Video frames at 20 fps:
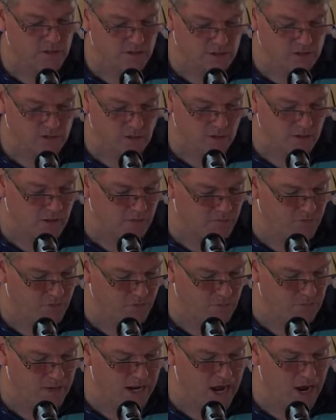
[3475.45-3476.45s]
so that
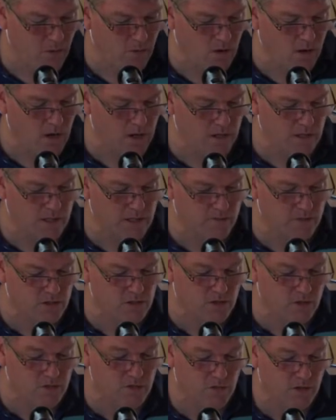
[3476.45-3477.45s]
from now on, even
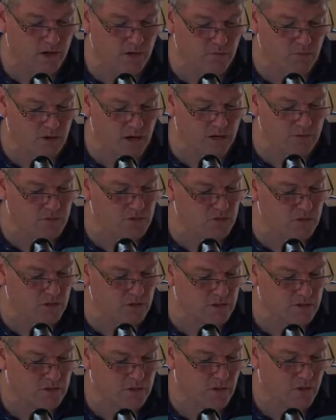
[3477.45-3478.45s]
those who have wives
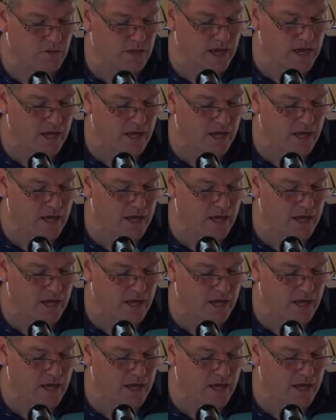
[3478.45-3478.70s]
should as though they